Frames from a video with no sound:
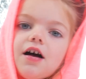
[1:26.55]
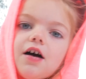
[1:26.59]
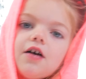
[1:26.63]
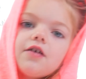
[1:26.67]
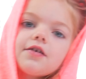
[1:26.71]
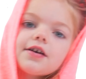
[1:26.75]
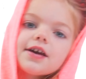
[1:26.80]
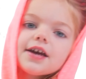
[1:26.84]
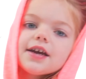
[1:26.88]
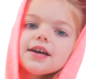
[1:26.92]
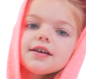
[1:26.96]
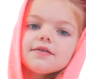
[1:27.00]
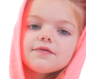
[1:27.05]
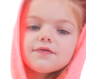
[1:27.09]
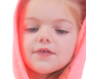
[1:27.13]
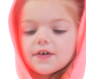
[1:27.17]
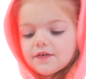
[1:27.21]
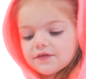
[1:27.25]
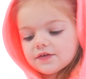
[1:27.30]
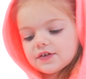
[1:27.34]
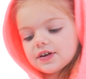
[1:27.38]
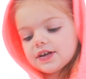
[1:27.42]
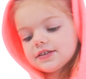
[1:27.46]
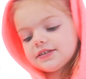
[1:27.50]
Okay, H
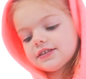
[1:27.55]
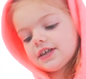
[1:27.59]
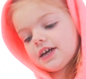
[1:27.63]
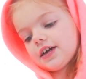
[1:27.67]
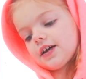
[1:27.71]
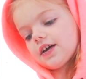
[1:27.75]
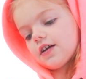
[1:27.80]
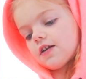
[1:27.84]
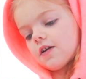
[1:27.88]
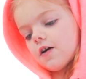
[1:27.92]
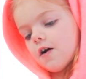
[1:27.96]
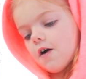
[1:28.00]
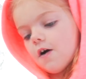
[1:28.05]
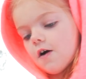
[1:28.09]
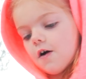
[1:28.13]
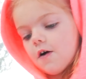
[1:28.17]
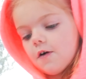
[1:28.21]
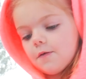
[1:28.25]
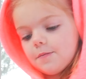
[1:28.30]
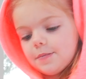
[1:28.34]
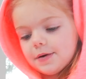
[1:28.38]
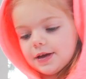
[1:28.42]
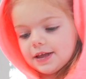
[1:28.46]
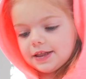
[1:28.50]
five Kids, I'm gonna
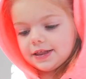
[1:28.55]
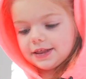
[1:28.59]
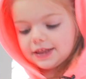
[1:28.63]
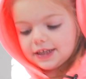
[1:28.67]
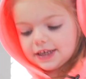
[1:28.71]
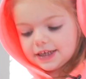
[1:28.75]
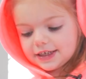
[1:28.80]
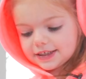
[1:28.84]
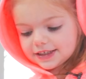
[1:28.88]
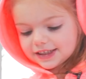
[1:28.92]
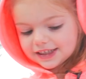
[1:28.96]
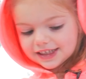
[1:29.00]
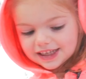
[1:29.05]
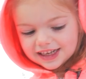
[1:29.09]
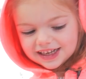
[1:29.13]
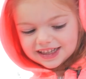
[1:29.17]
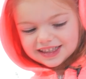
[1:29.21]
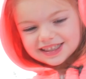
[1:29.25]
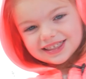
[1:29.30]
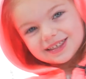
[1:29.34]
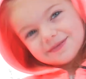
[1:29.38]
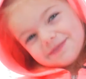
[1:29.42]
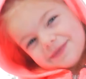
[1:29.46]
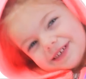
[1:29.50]
open these
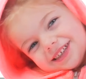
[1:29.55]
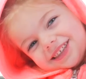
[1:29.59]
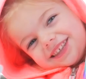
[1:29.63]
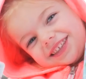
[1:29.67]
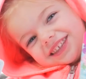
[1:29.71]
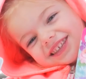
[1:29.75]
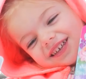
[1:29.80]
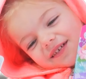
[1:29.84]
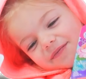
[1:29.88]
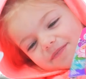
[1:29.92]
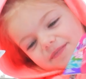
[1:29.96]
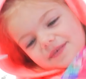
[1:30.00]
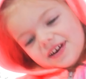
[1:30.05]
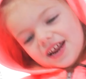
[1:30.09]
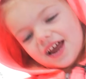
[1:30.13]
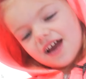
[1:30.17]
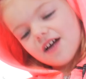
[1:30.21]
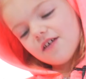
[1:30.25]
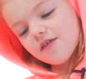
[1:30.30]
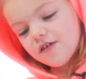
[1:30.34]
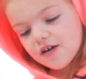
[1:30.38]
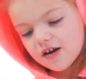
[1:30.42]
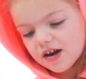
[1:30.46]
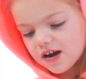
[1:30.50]
Littlest Pet Shop
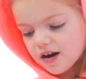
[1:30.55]
now.